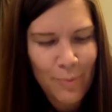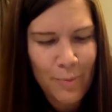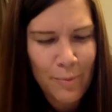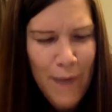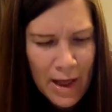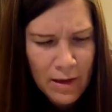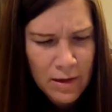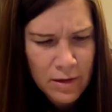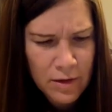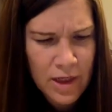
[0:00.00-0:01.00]

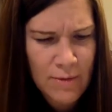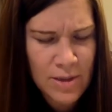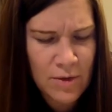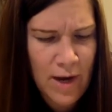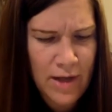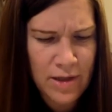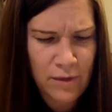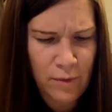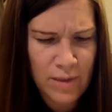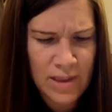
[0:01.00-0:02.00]
"Belle," her name scratched
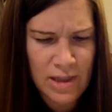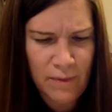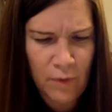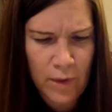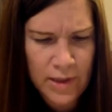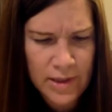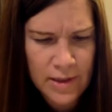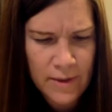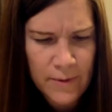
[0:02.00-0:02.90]
from his deep voice,